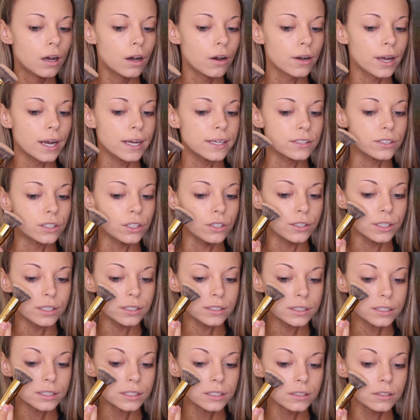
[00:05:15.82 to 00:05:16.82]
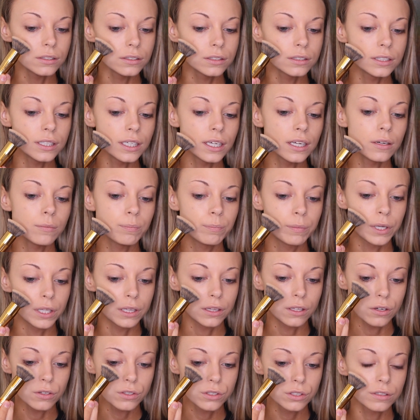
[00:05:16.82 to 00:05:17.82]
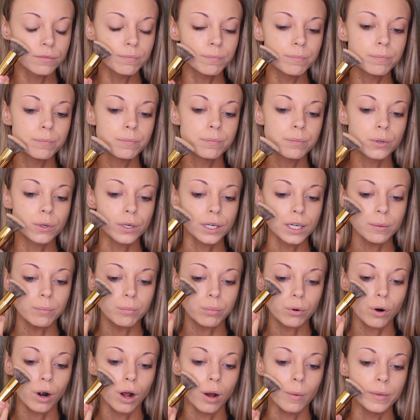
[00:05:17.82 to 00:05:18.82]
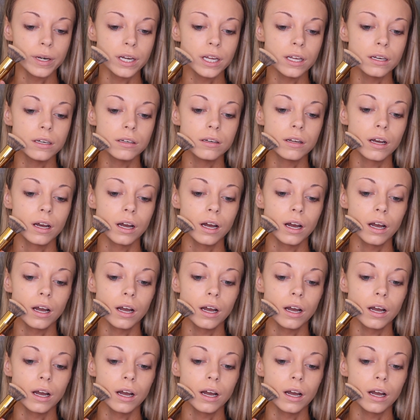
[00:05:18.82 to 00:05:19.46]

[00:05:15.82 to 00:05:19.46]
Okay, so you can still see it, but those are pretty prominent